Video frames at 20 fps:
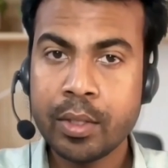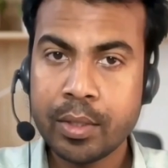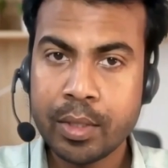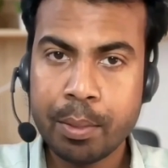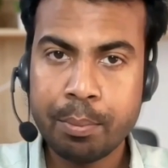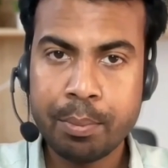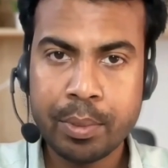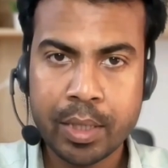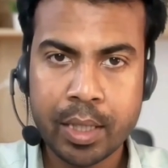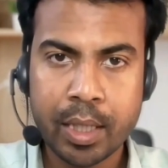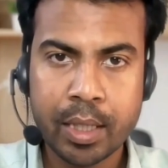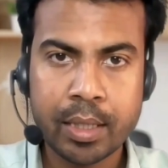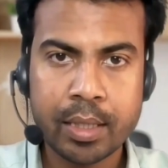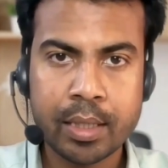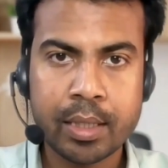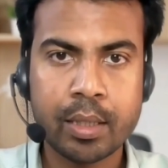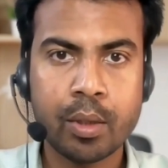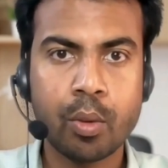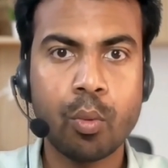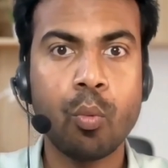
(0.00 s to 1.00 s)
Step
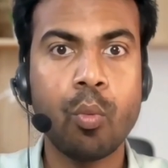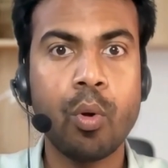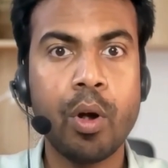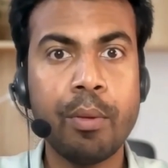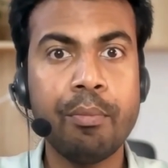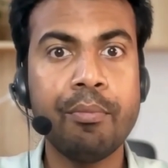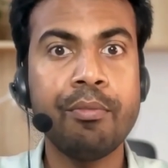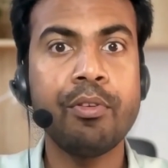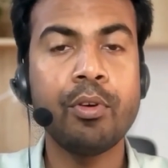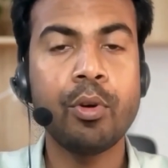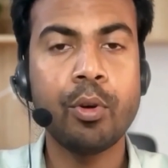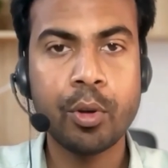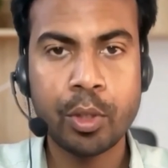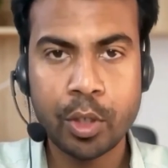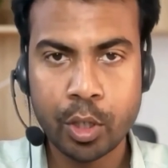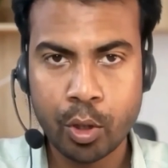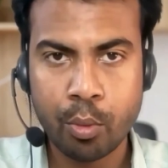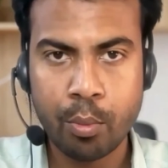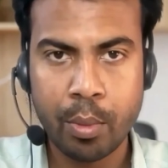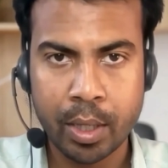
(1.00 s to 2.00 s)
6. Webflow
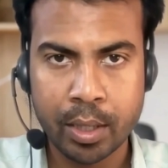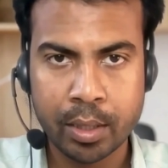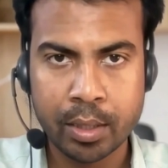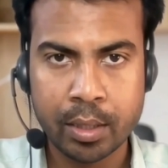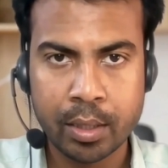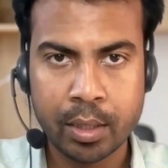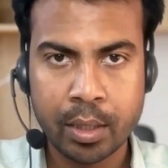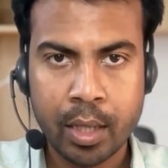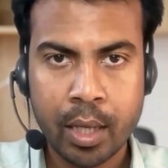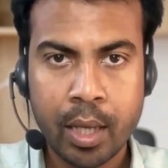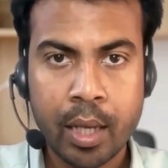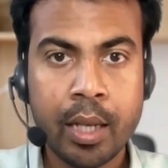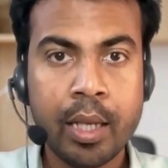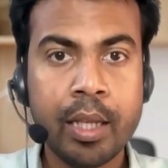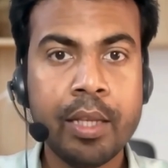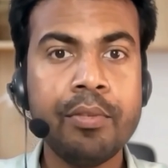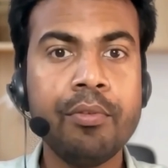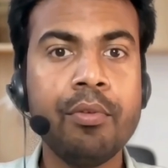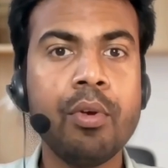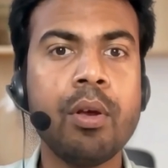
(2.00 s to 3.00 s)
e-commerce.
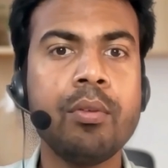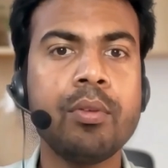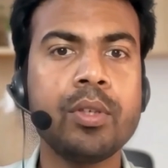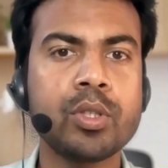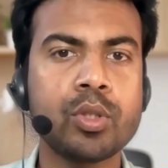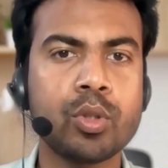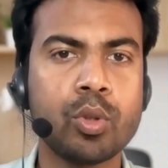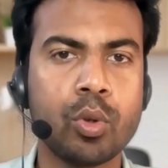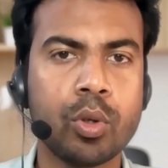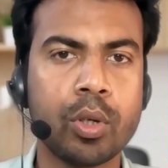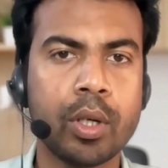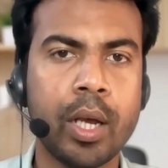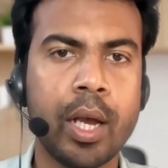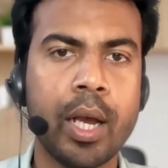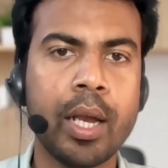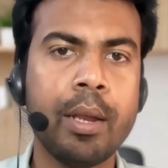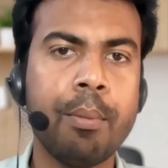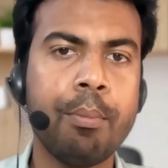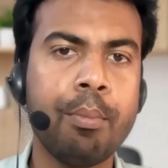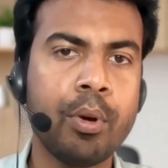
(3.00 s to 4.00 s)
If you have a store,
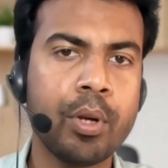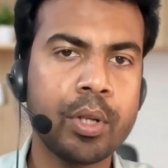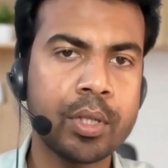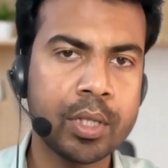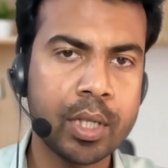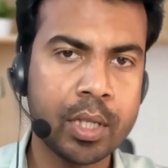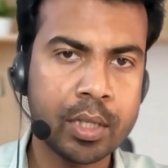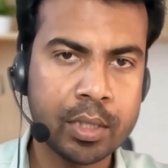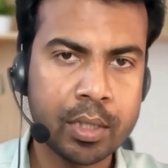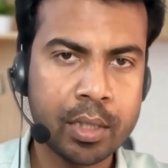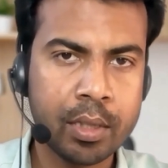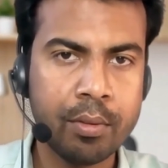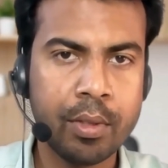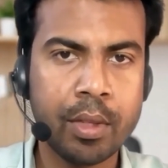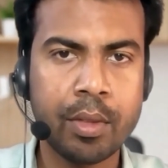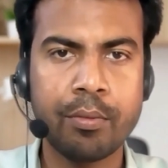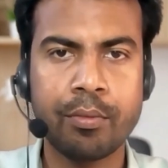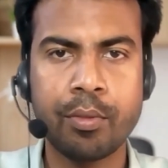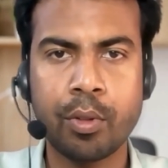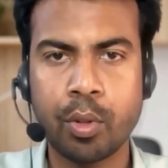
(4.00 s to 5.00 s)
add a purchased
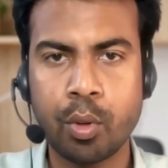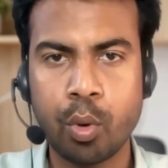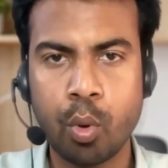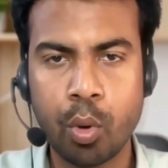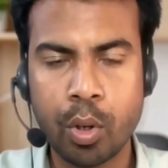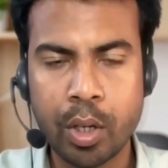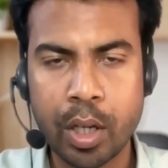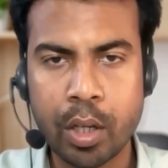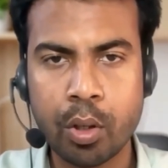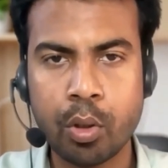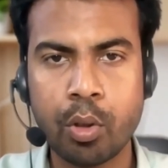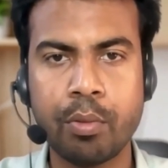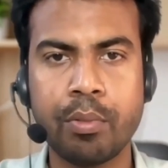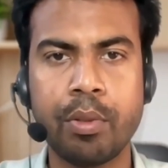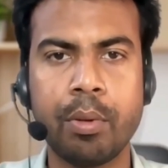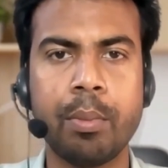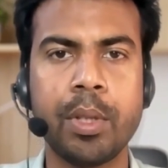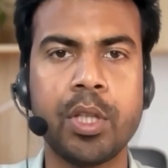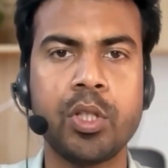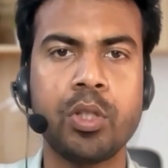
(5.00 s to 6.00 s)
event for the order
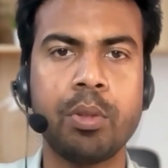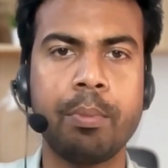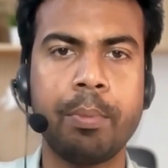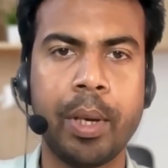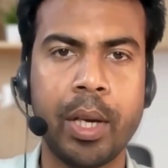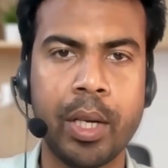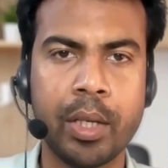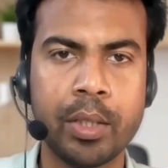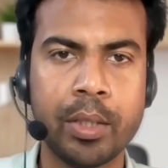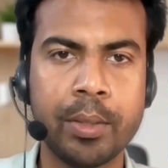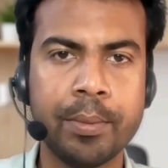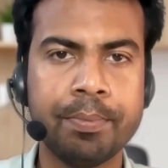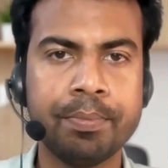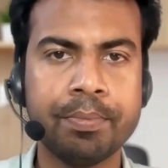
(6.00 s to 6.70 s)
confirmation page.